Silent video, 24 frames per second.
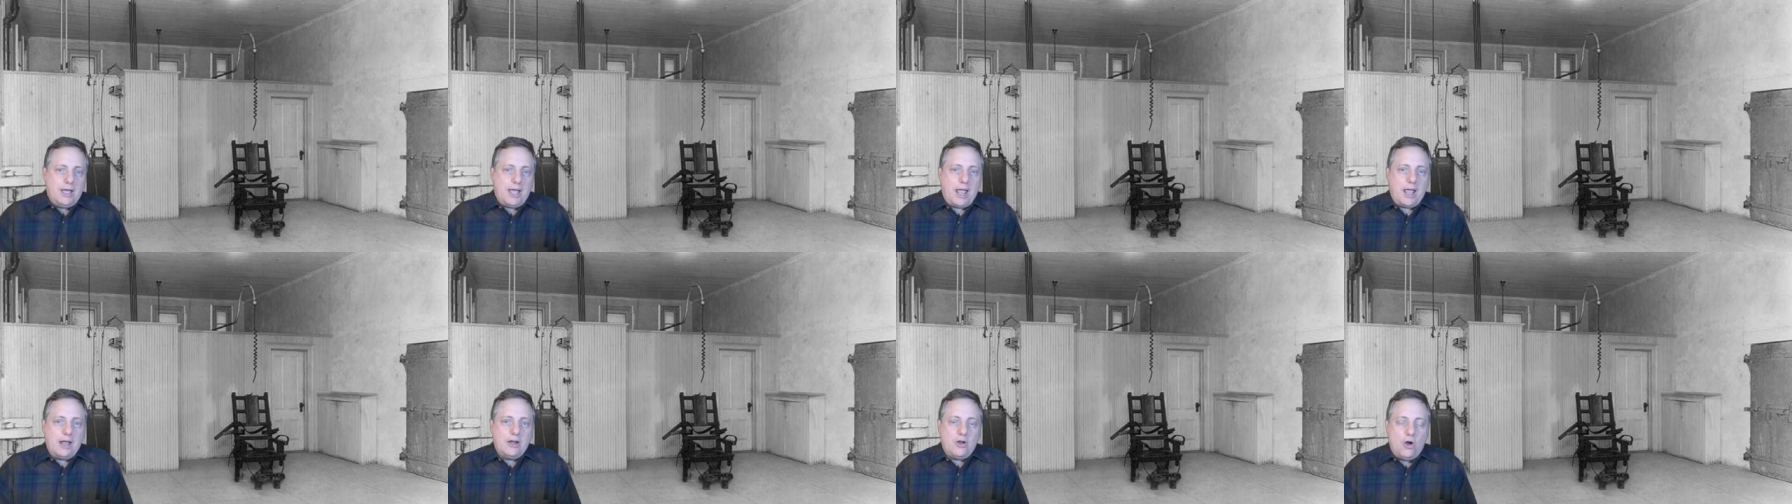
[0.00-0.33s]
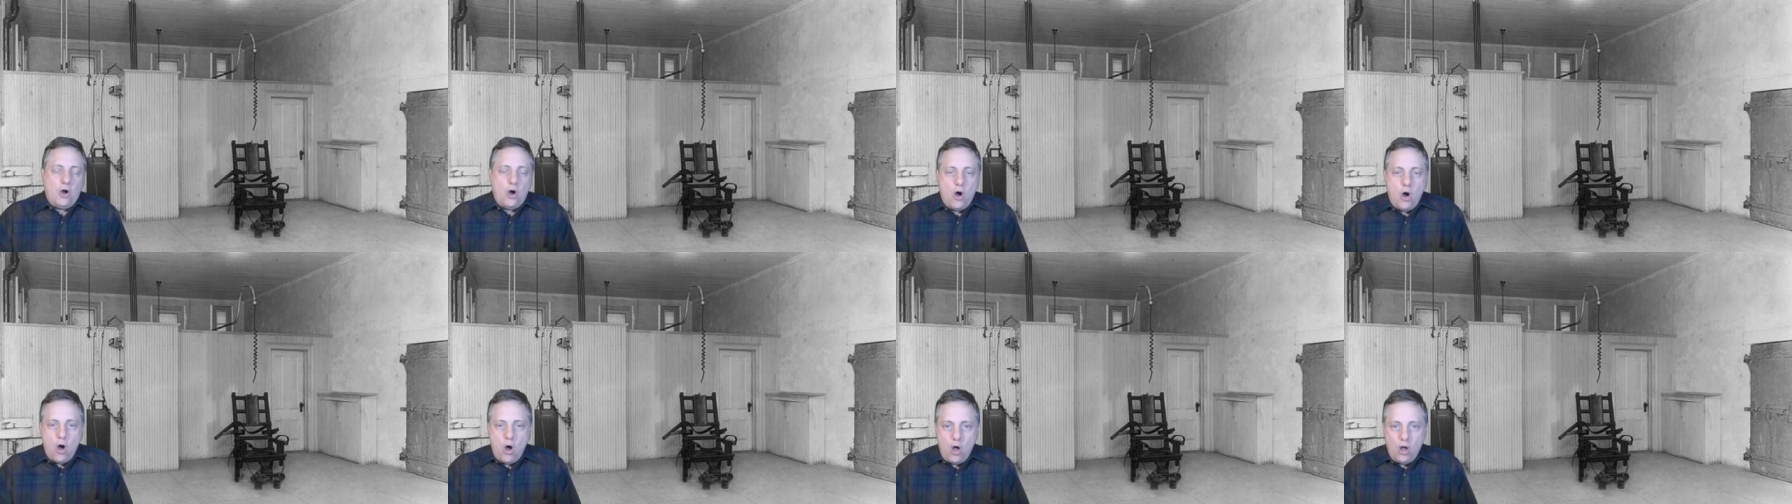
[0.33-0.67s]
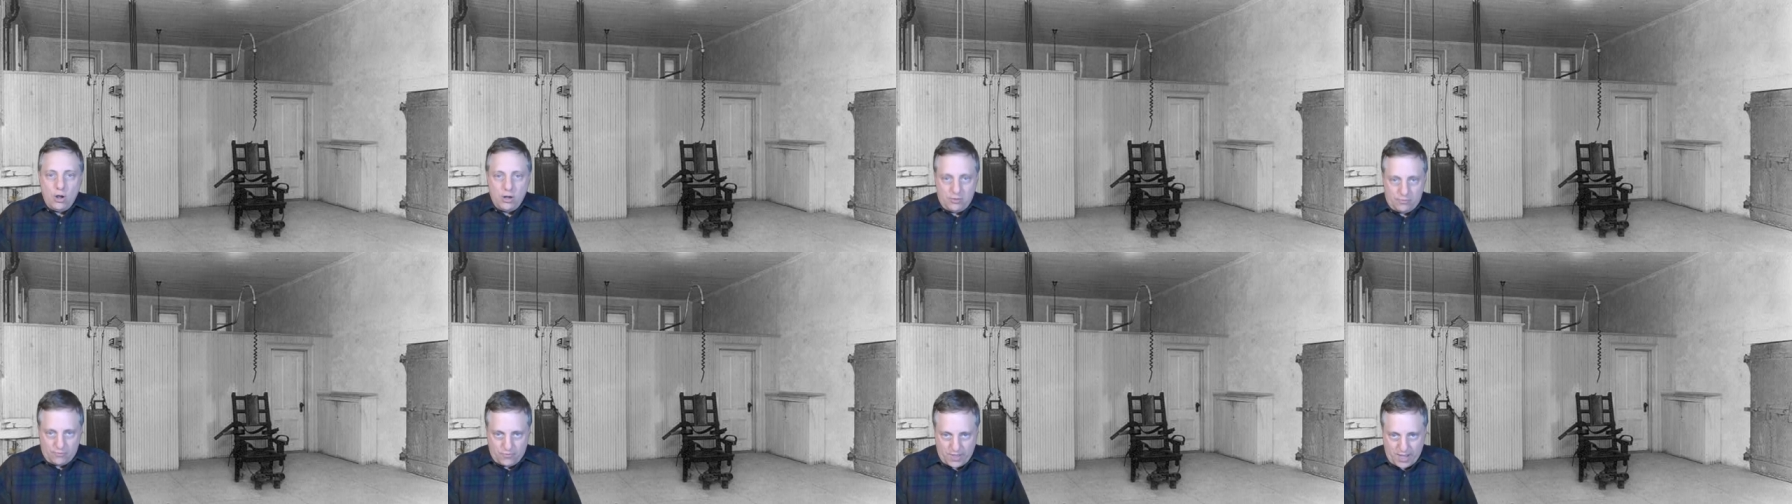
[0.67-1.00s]
and
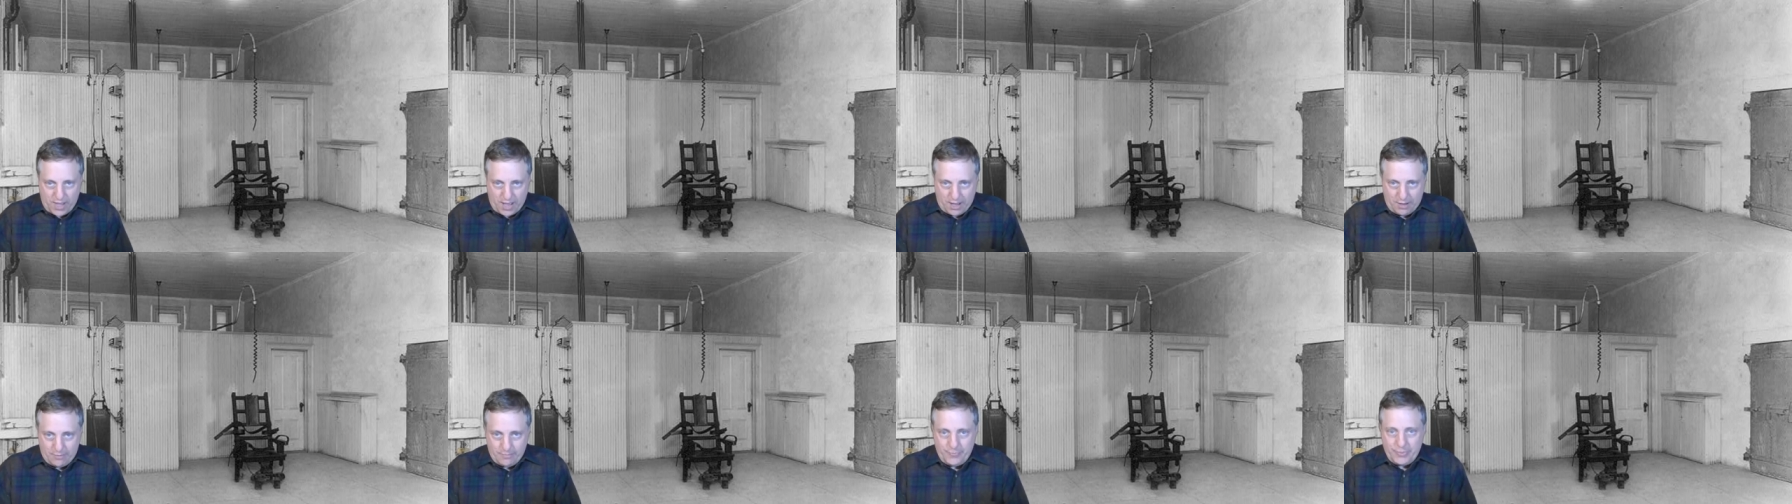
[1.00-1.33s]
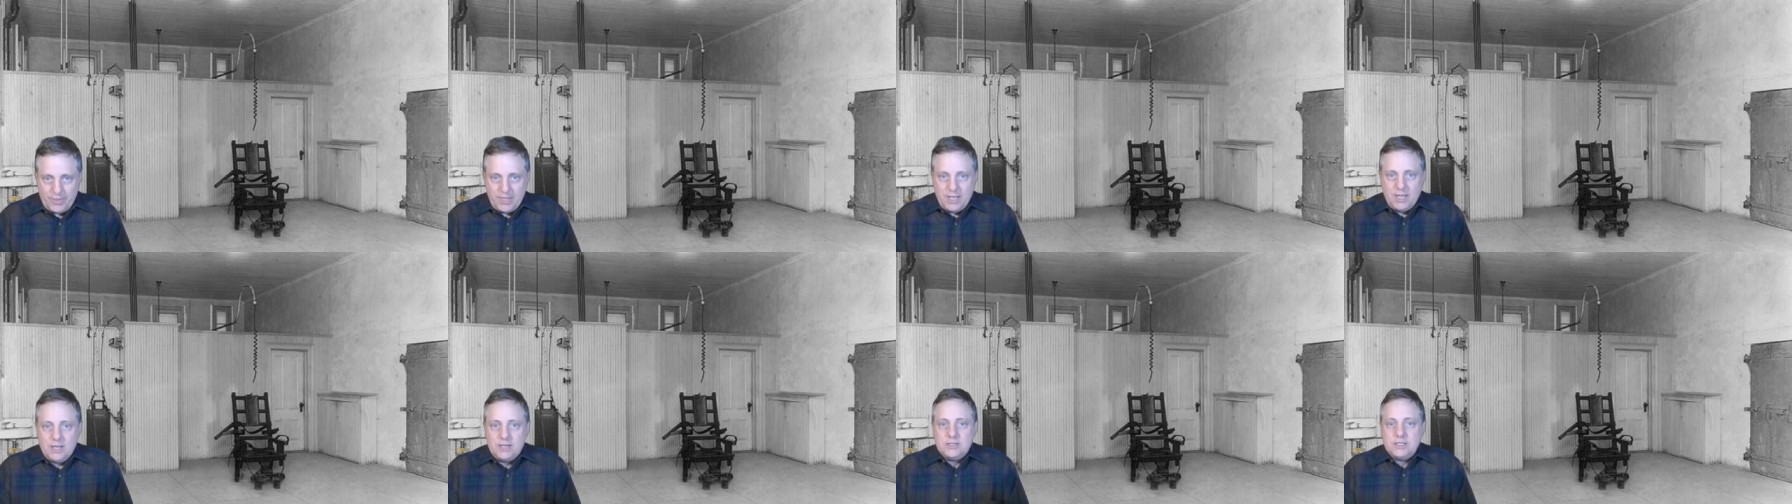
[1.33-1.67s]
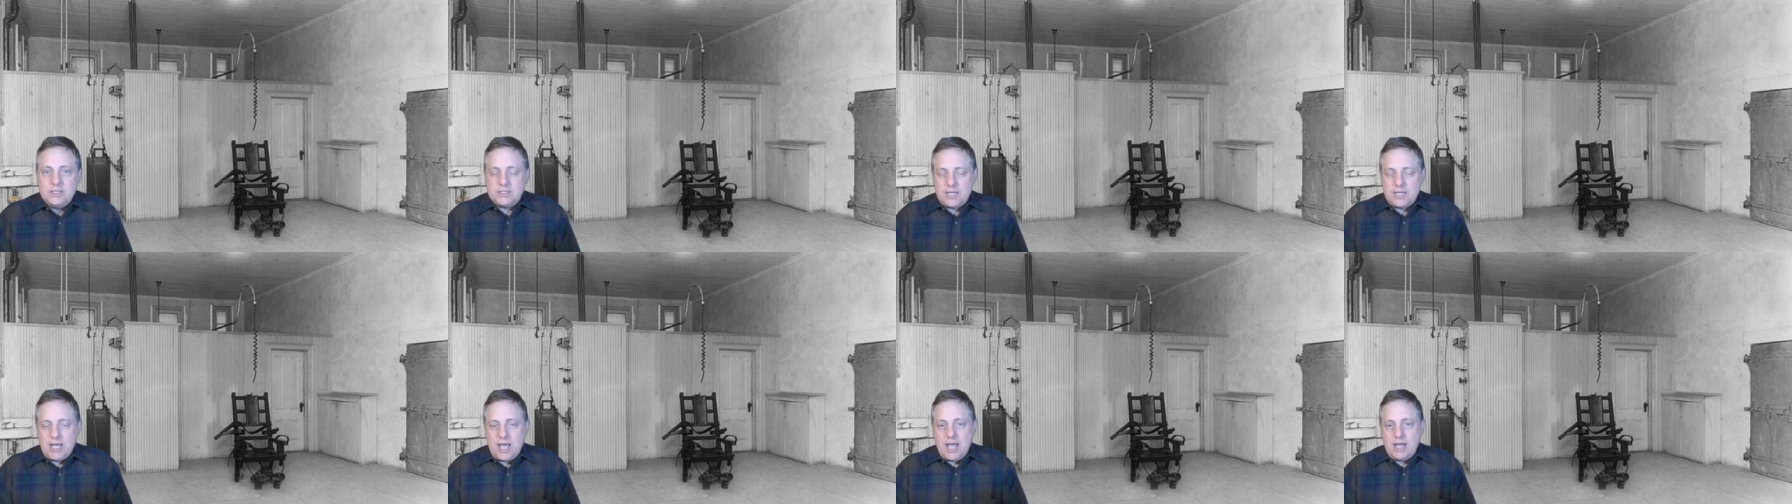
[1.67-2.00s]
all of them
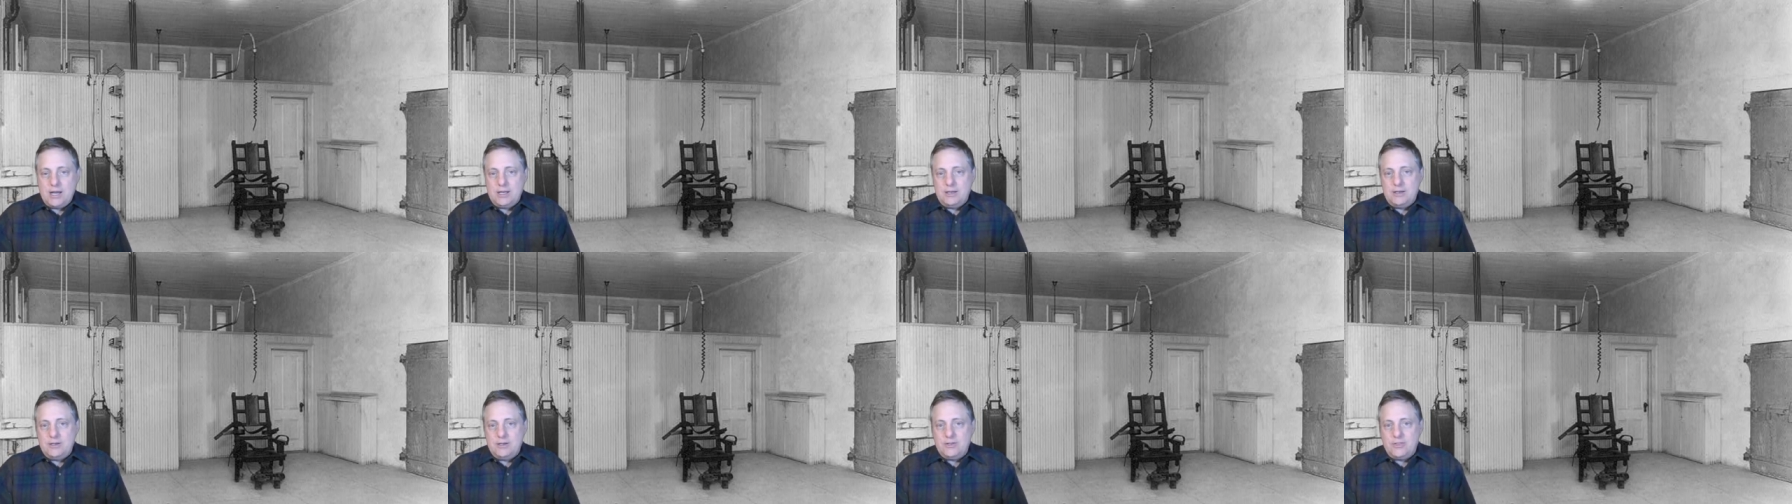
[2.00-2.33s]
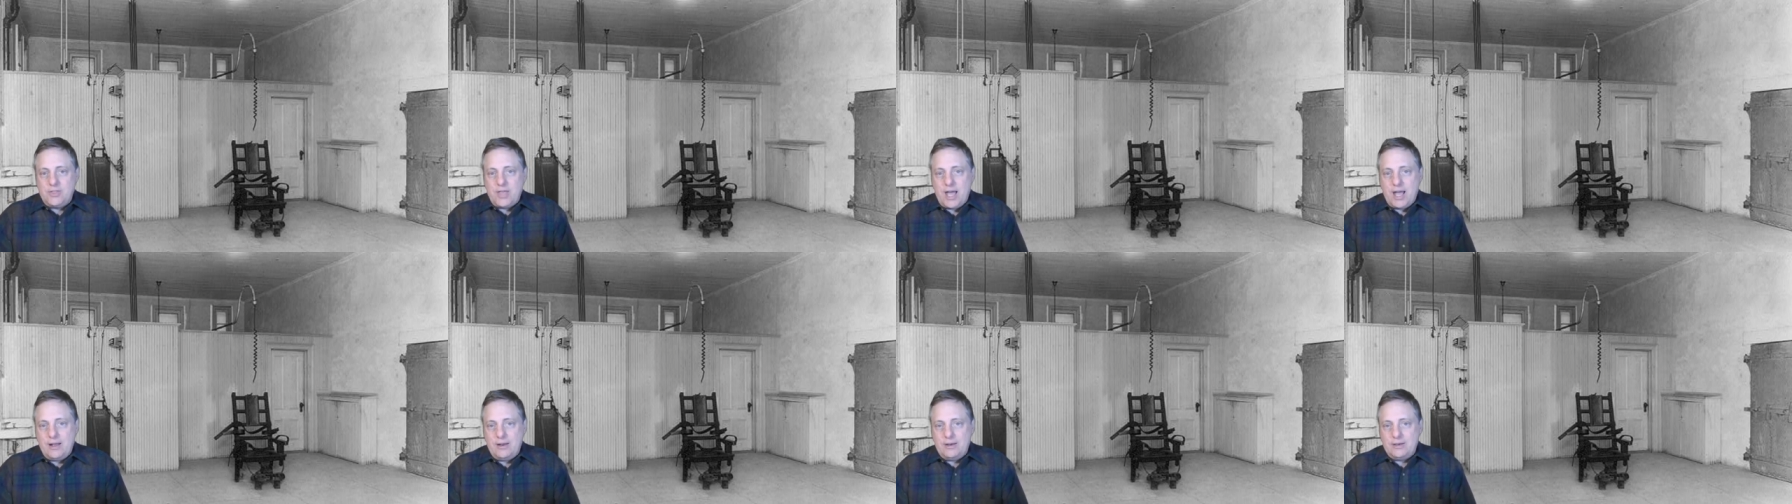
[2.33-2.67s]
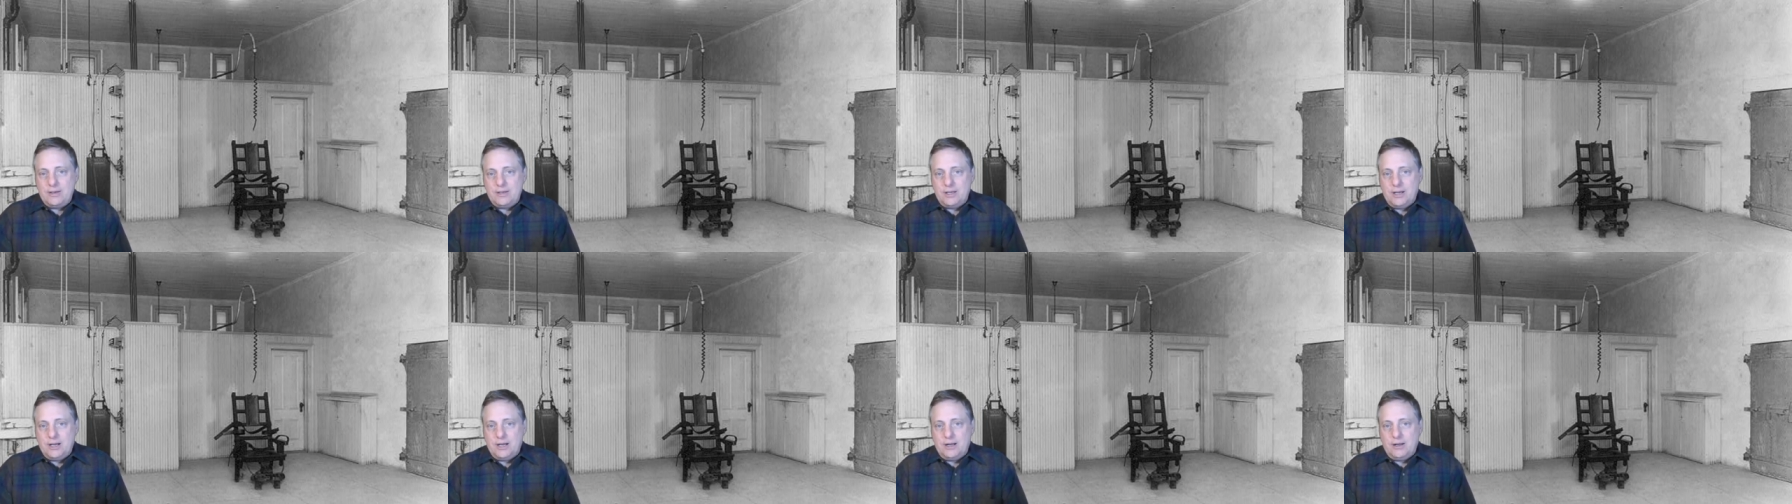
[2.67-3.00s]
decided that
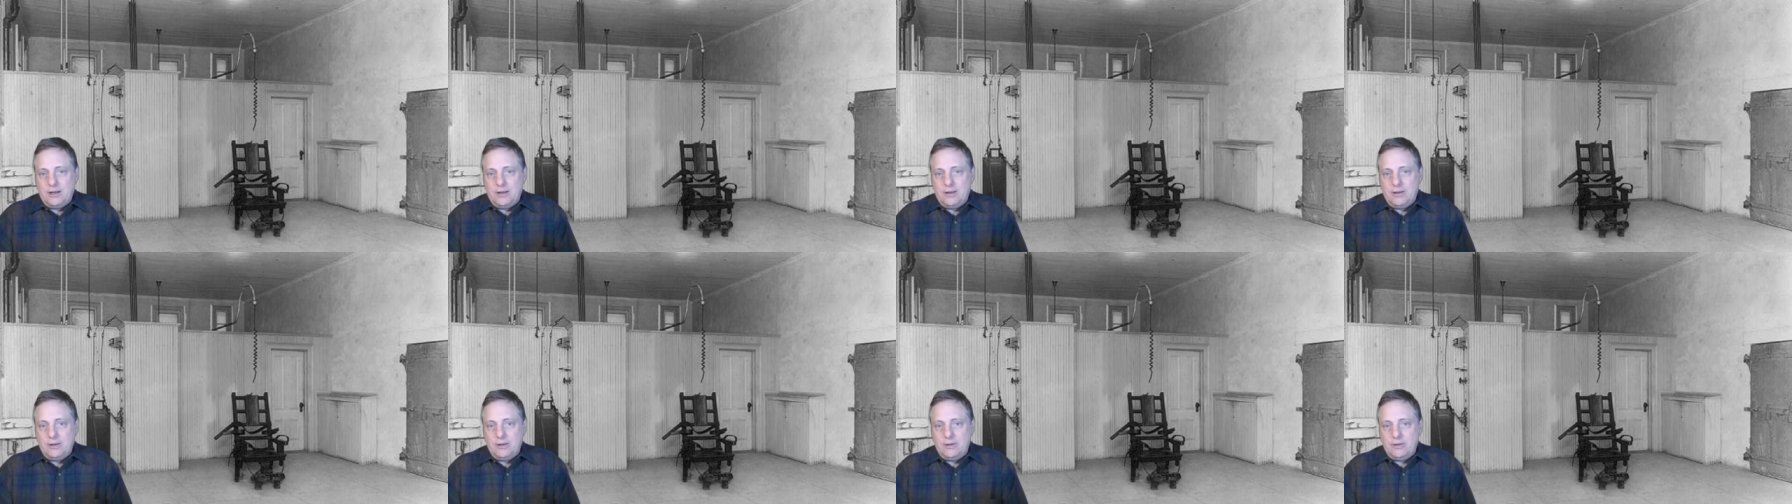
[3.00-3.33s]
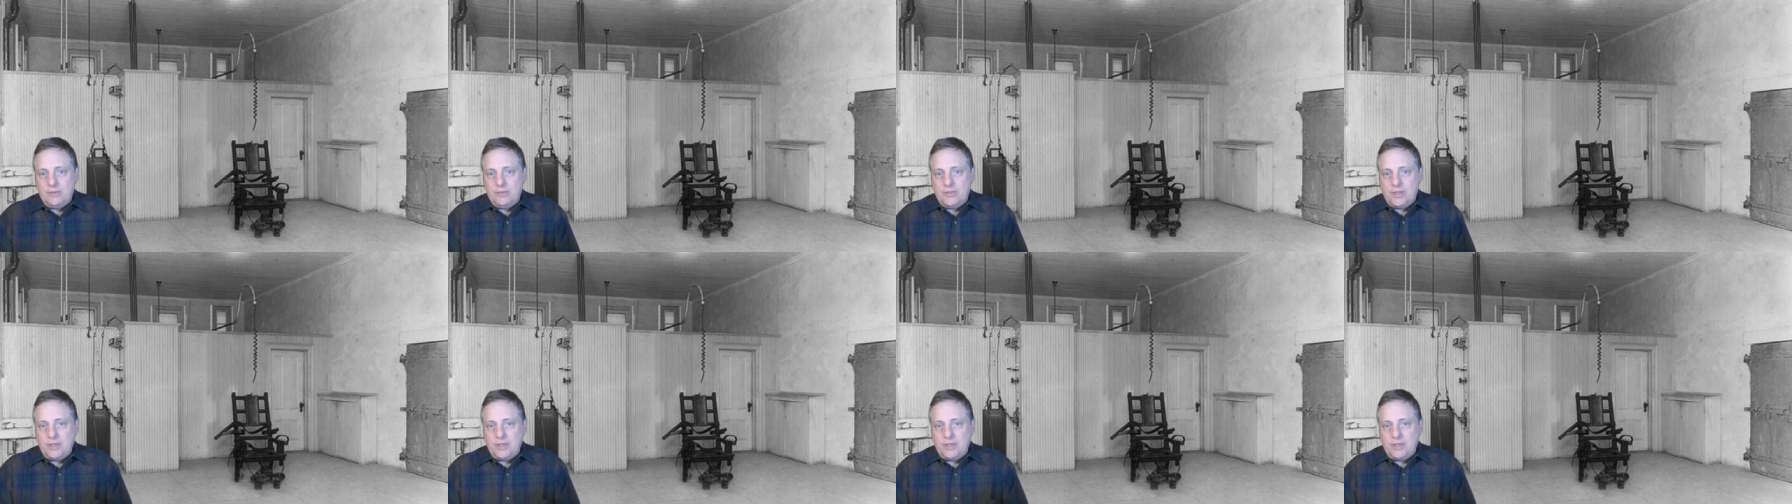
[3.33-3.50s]
uh,